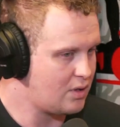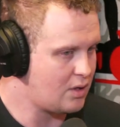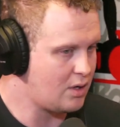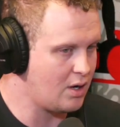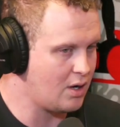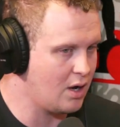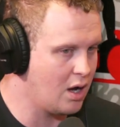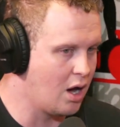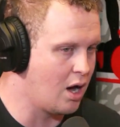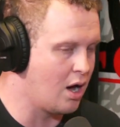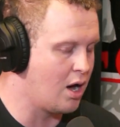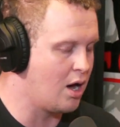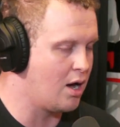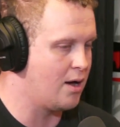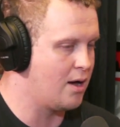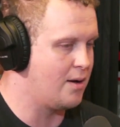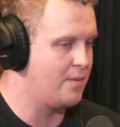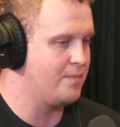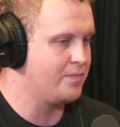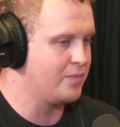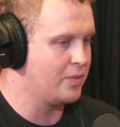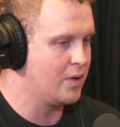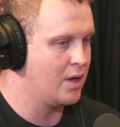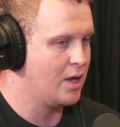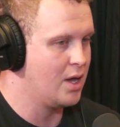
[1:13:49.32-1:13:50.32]

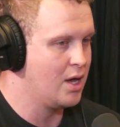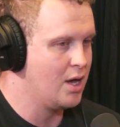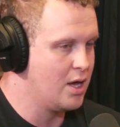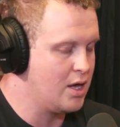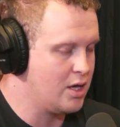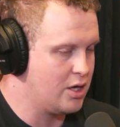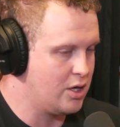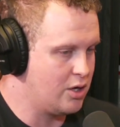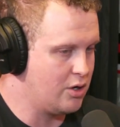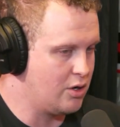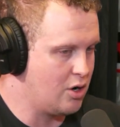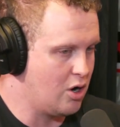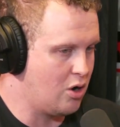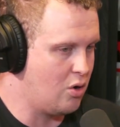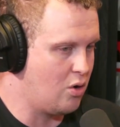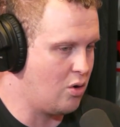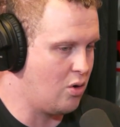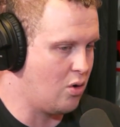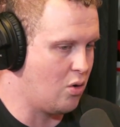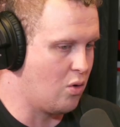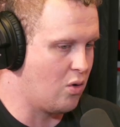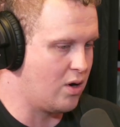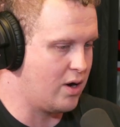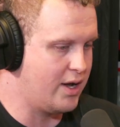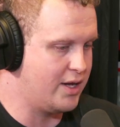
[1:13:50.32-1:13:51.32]

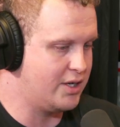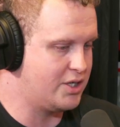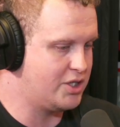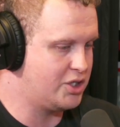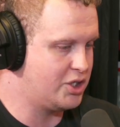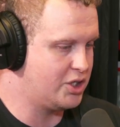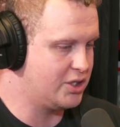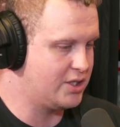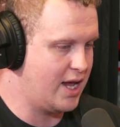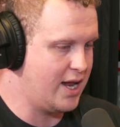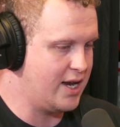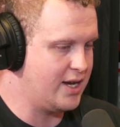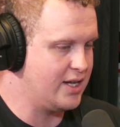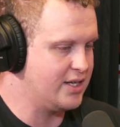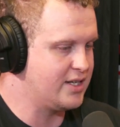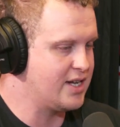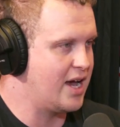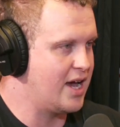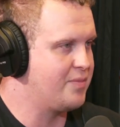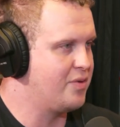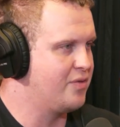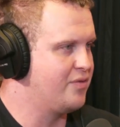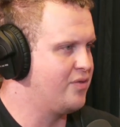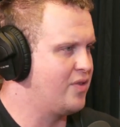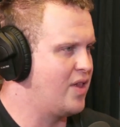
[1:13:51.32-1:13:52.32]
or it's just any
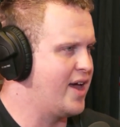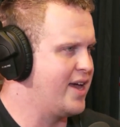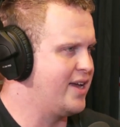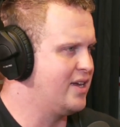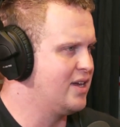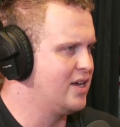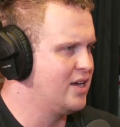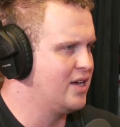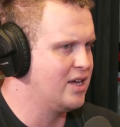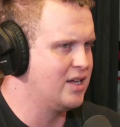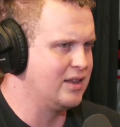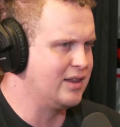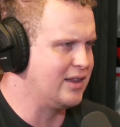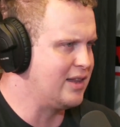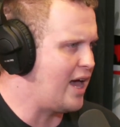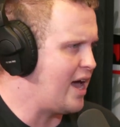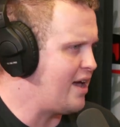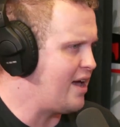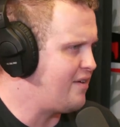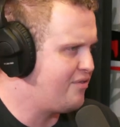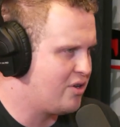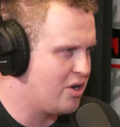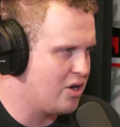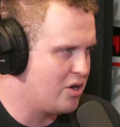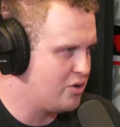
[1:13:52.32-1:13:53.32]
type of like
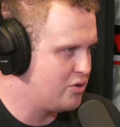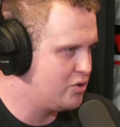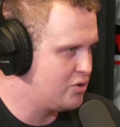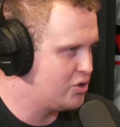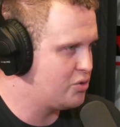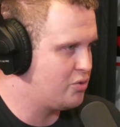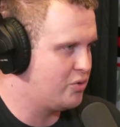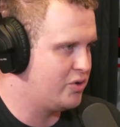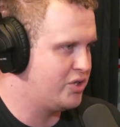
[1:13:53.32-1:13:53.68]
life coach,